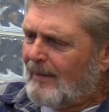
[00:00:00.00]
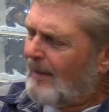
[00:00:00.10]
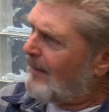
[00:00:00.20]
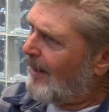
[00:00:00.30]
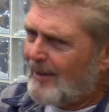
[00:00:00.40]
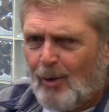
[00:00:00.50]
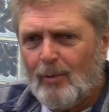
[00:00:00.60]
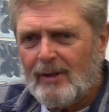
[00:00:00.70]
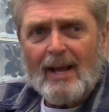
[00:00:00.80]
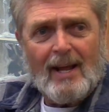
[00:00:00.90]
You know, I go
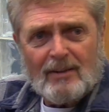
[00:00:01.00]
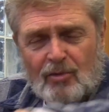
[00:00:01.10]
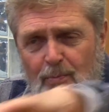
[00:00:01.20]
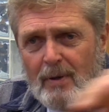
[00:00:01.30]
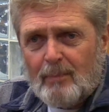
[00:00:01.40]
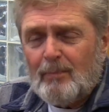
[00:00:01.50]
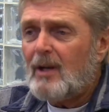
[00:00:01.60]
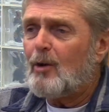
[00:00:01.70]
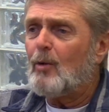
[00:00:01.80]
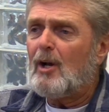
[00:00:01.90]
and they had this big
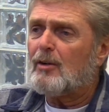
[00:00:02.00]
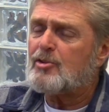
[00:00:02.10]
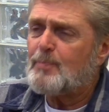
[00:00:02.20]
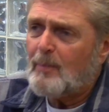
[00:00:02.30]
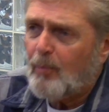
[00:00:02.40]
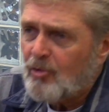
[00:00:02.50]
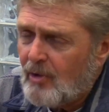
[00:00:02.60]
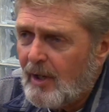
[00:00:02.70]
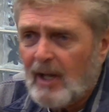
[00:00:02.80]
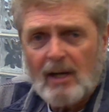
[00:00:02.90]
meeting. There's people
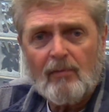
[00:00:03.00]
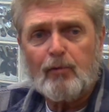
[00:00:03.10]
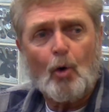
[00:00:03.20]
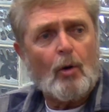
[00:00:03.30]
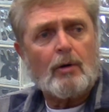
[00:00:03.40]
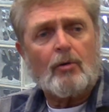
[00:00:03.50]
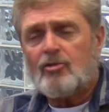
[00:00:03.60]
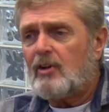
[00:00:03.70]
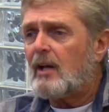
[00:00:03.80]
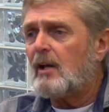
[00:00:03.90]
sitting on the floor. They're
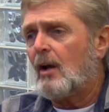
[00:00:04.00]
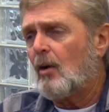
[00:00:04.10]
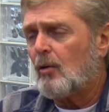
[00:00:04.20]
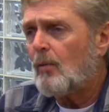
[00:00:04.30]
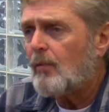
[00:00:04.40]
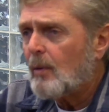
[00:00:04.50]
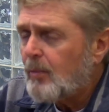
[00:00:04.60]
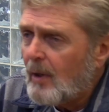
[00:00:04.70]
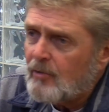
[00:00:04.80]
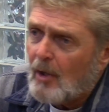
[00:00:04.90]
standing all over the
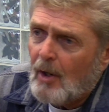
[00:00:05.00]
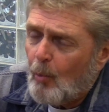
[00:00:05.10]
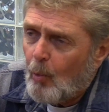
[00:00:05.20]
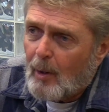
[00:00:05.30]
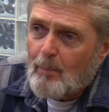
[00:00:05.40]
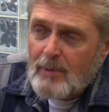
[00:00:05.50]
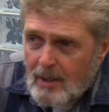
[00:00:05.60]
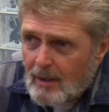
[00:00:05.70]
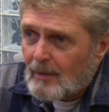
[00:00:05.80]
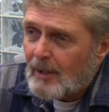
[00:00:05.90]
place. What
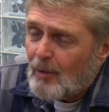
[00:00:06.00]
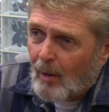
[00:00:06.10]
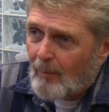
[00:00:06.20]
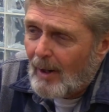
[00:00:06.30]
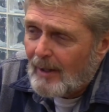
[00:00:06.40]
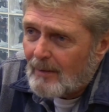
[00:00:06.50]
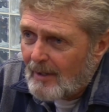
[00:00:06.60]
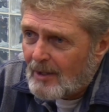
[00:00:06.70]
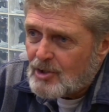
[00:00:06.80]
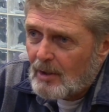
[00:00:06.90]
immediately caught my
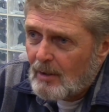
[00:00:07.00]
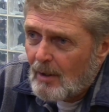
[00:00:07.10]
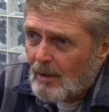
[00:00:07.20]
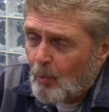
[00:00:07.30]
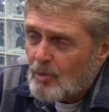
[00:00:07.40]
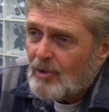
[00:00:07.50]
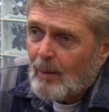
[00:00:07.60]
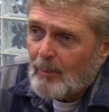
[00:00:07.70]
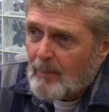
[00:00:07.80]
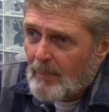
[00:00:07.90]
attention was how
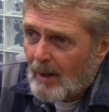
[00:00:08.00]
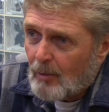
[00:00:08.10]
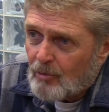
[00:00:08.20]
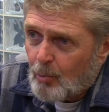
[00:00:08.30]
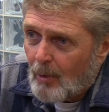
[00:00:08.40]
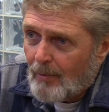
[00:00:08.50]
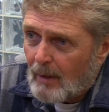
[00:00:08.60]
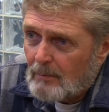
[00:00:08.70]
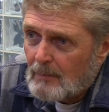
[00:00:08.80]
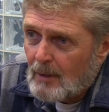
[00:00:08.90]
many parents were there.